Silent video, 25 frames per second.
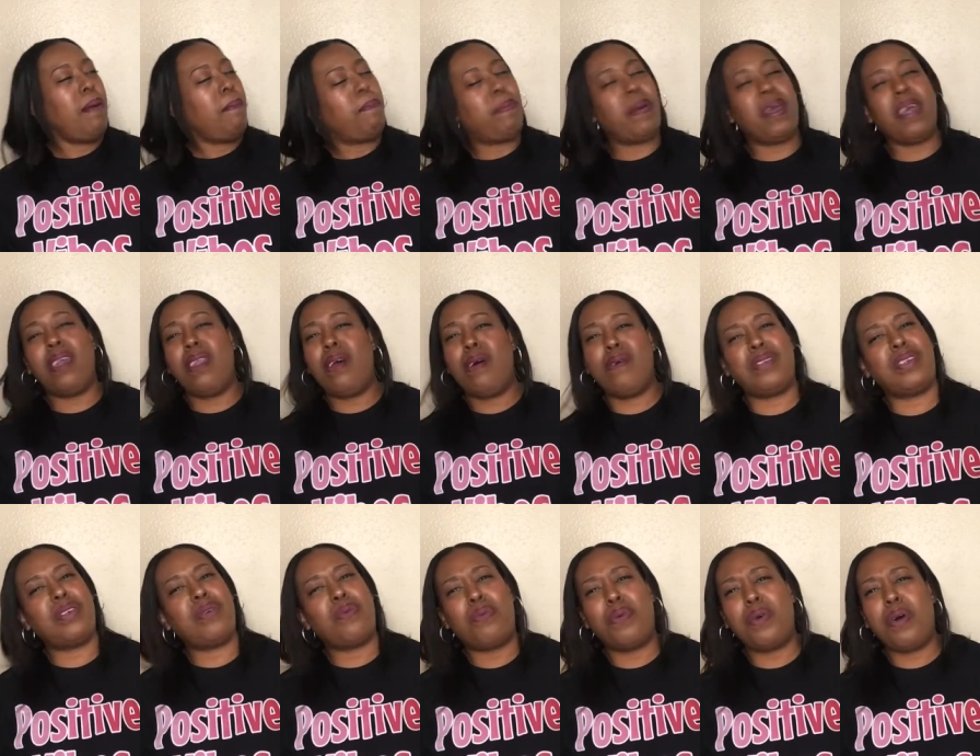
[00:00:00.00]
being on
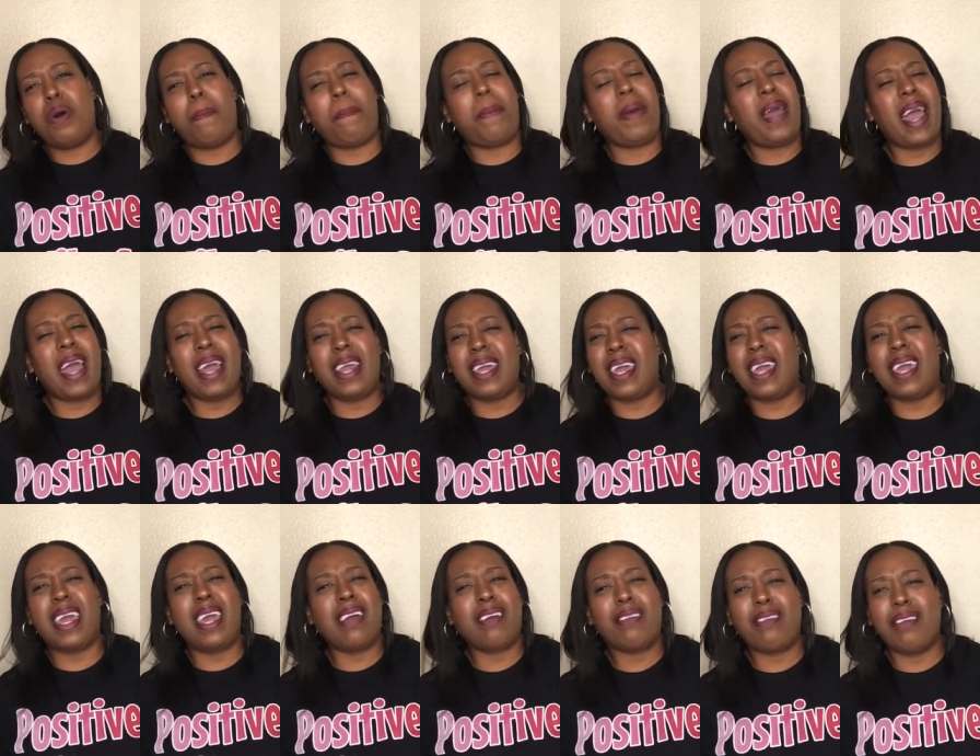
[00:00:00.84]
some real petty
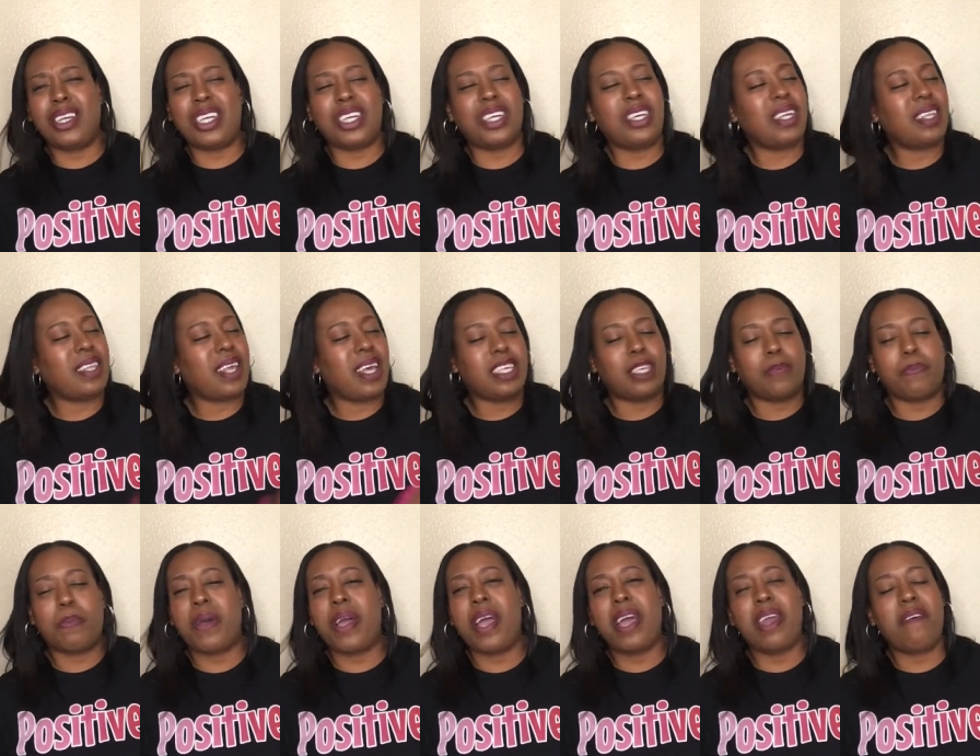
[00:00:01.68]
ignorant shit they
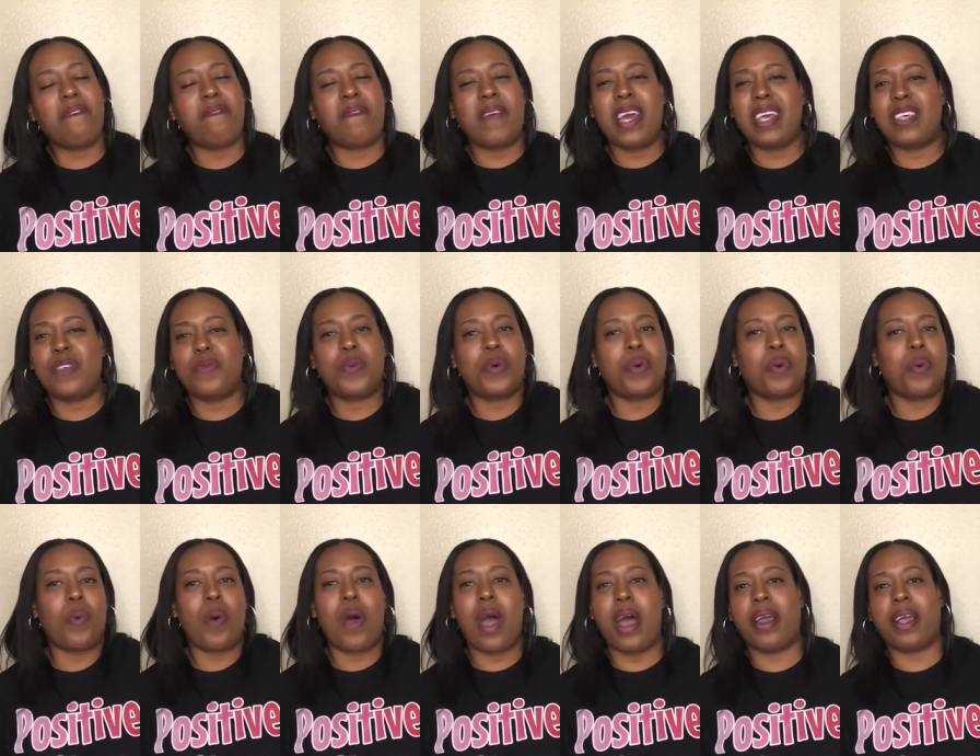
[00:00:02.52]
spray in her face with a
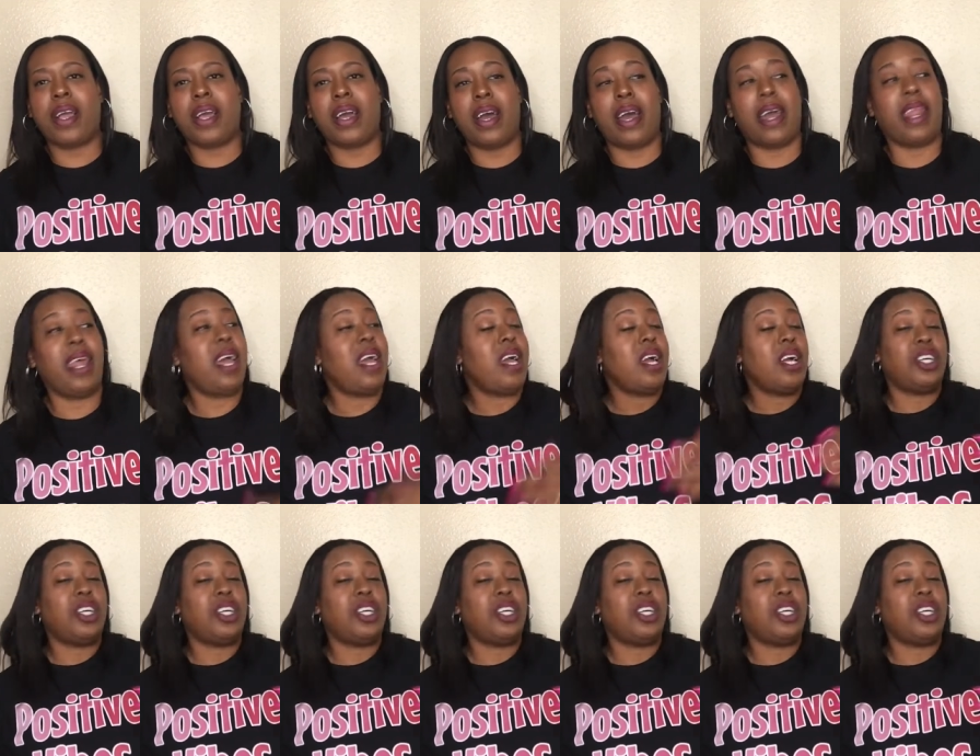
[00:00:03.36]
water gun